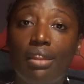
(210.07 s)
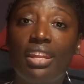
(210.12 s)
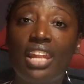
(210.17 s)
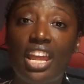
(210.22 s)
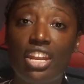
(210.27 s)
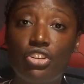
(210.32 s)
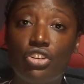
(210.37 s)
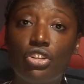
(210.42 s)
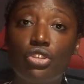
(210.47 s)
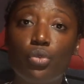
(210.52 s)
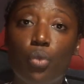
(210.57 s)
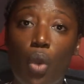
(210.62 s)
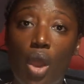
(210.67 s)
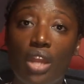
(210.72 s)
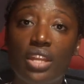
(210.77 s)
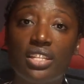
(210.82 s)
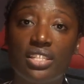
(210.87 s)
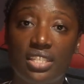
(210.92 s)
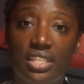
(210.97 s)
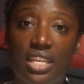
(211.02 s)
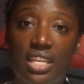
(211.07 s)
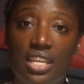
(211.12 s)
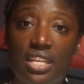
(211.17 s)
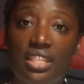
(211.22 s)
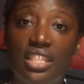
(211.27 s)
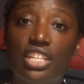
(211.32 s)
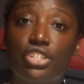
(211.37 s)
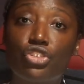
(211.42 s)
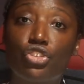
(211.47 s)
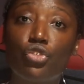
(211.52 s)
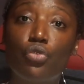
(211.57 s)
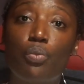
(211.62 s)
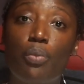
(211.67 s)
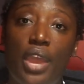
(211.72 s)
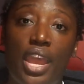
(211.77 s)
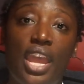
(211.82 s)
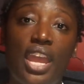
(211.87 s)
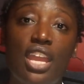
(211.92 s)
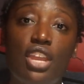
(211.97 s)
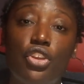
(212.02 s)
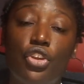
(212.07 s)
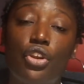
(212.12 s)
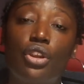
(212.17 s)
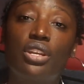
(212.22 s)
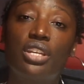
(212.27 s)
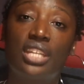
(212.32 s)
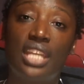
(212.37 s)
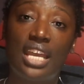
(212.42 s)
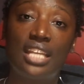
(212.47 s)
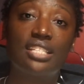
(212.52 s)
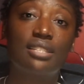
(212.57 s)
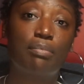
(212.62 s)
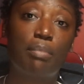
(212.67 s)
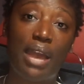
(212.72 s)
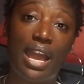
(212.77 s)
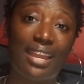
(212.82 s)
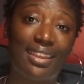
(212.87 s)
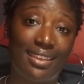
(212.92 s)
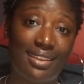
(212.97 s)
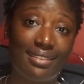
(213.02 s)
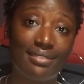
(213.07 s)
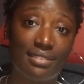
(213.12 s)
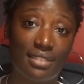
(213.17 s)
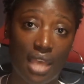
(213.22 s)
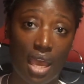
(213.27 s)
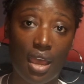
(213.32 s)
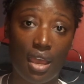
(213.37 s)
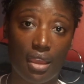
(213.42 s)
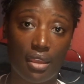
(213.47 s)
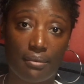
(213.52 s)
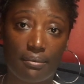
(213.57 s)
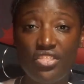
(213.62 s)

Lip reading: lenders want to see that you pay your debts back in time.